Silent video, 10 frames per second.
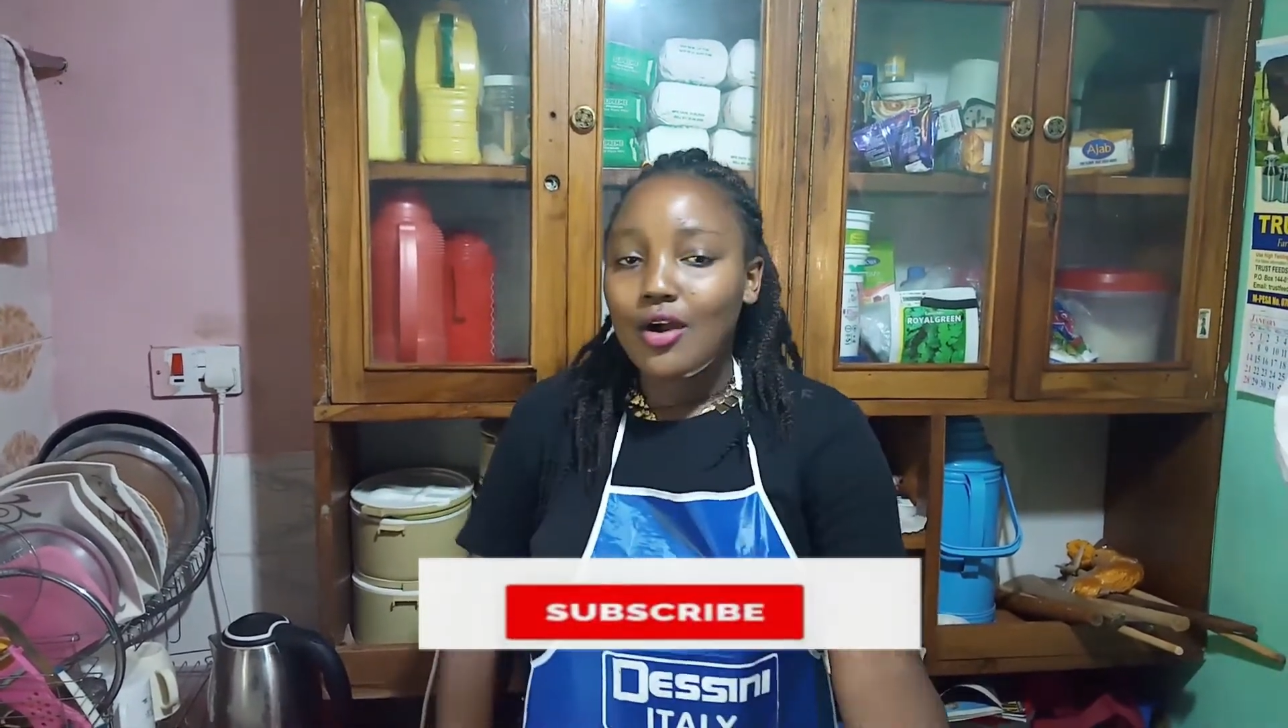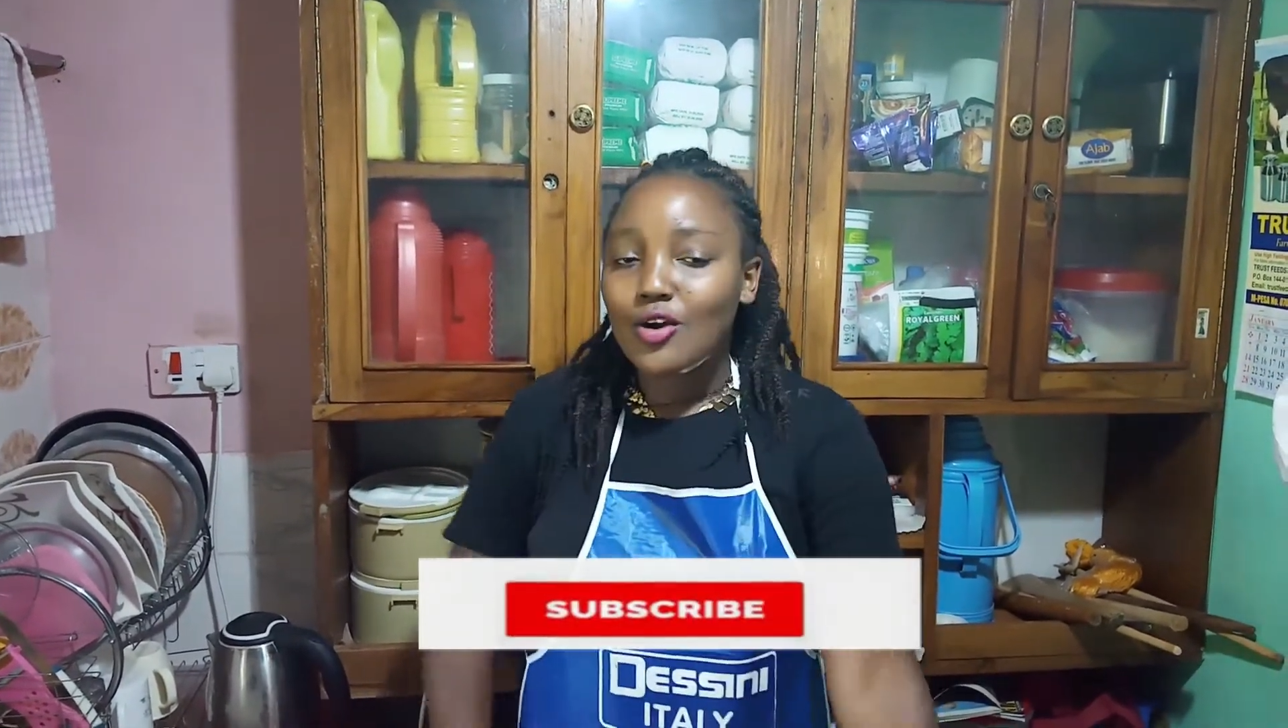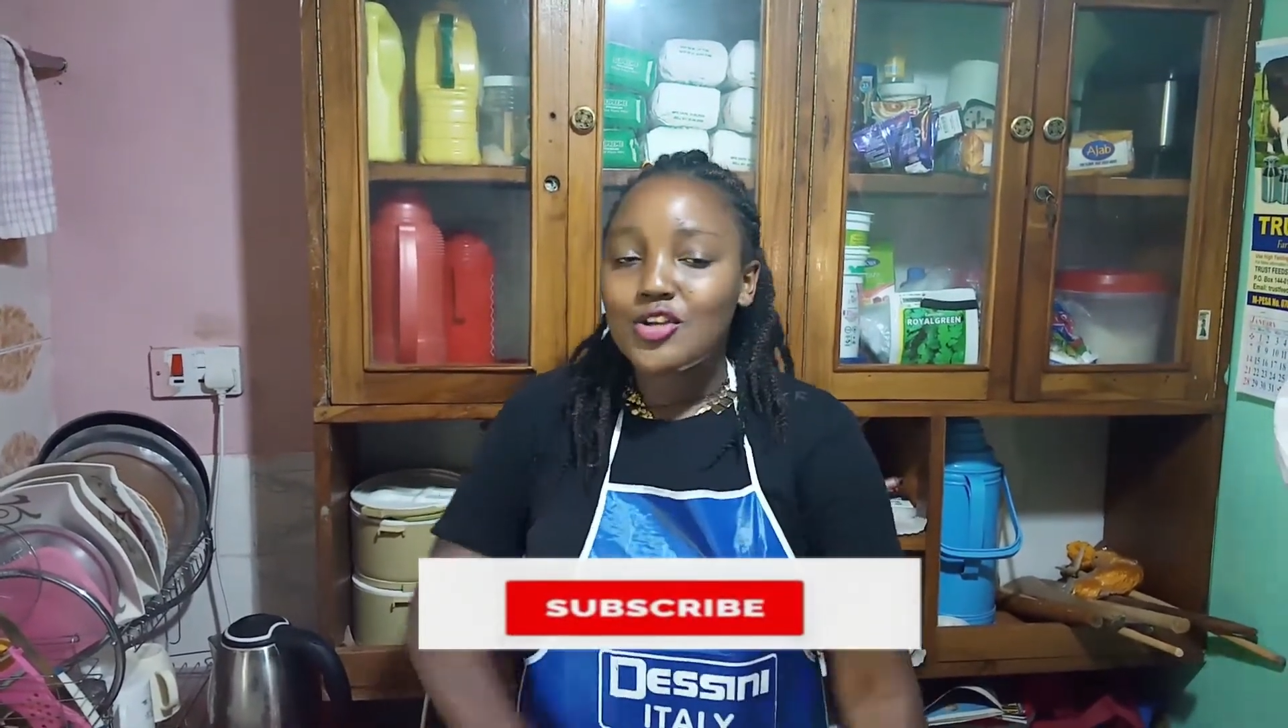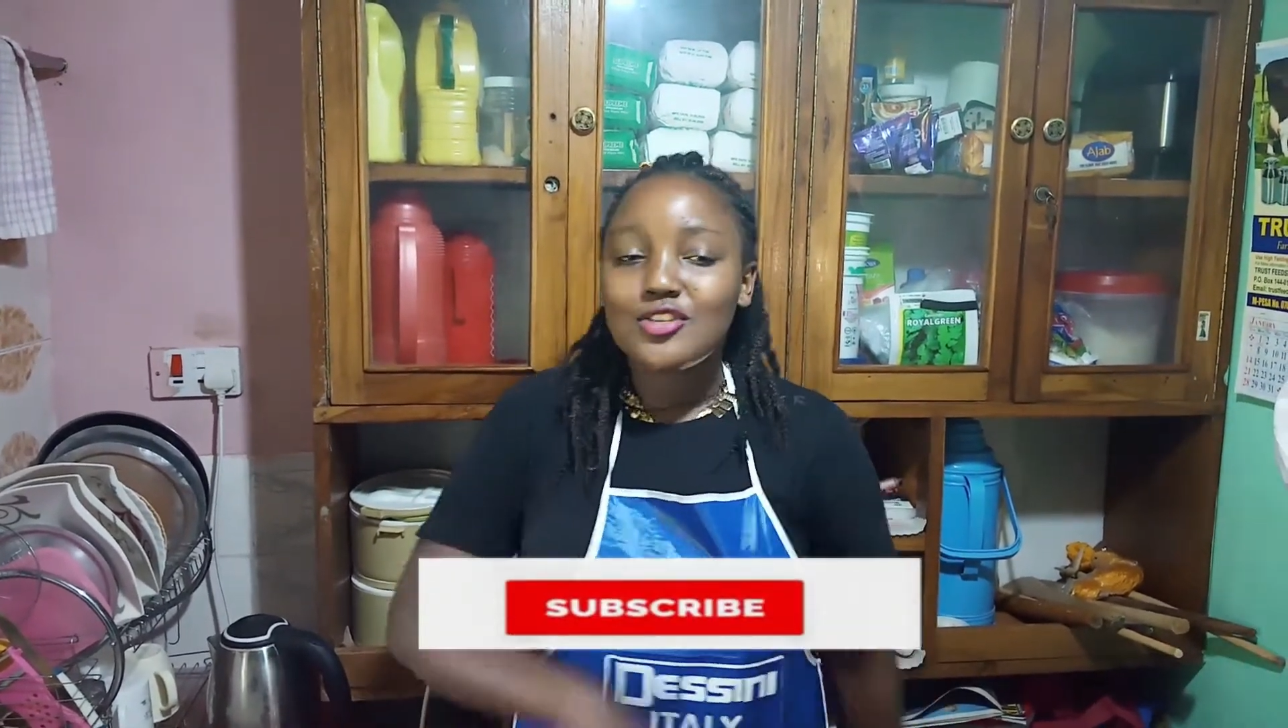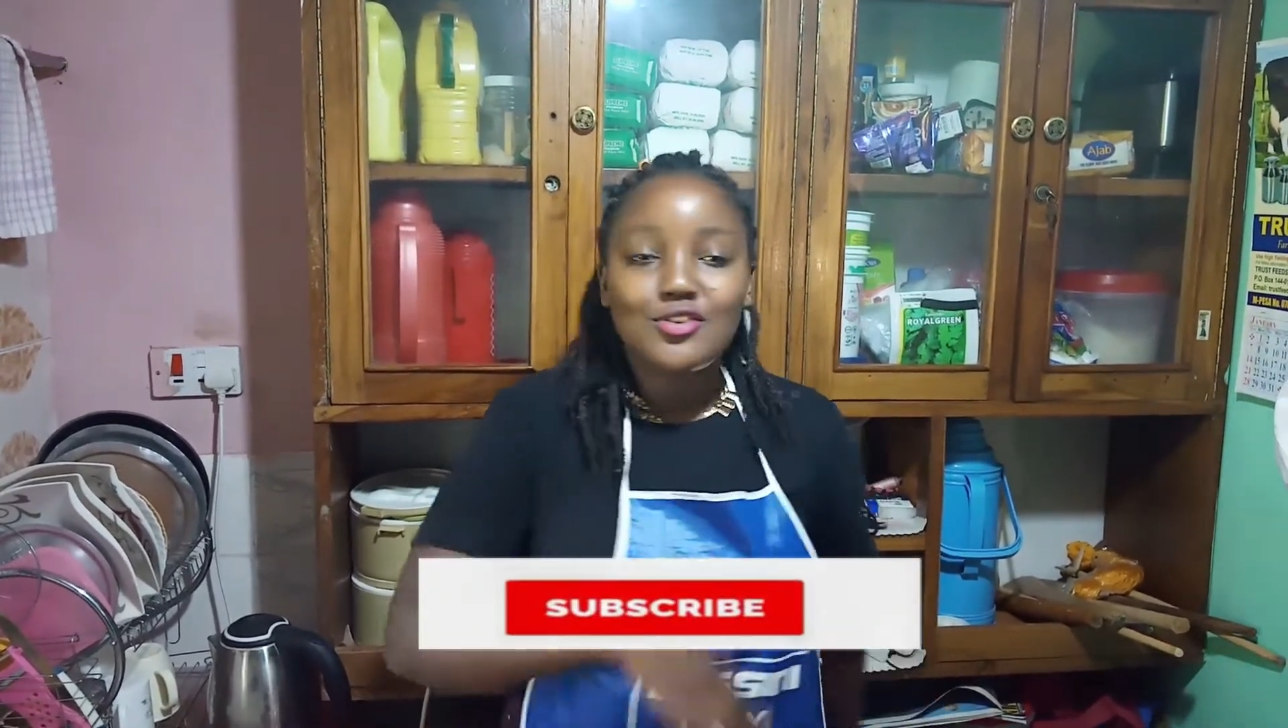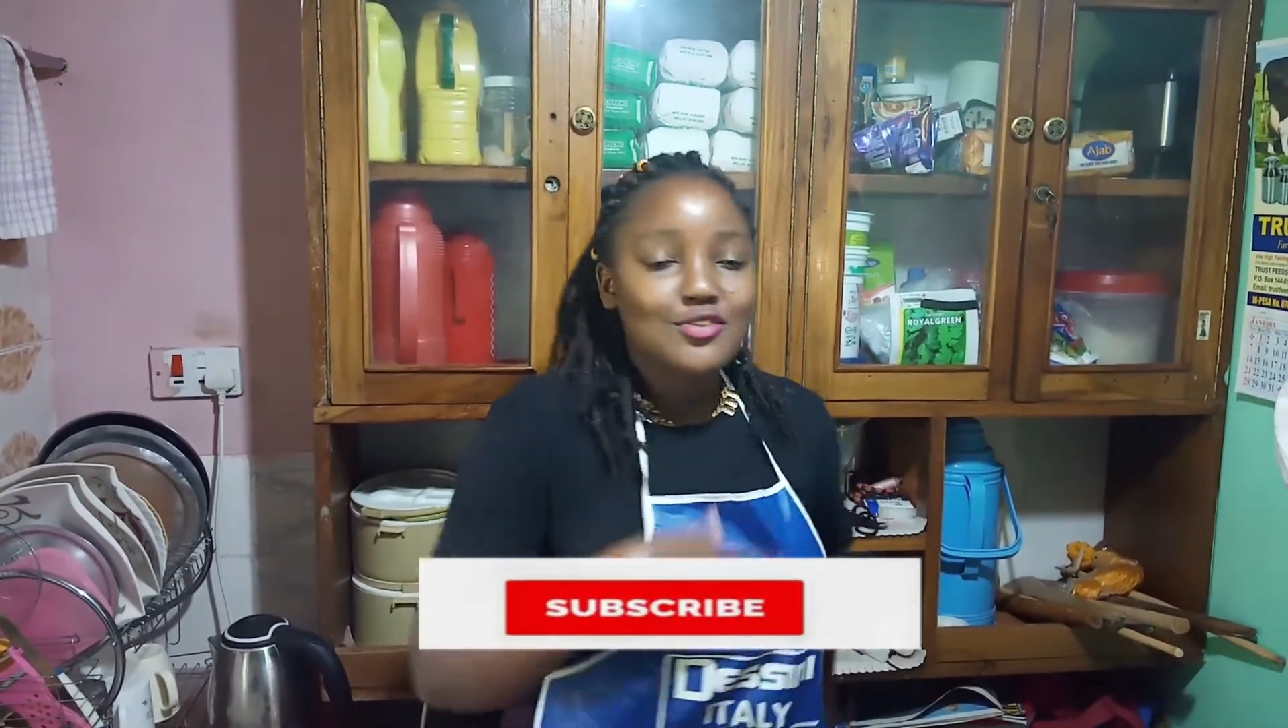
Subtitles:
all is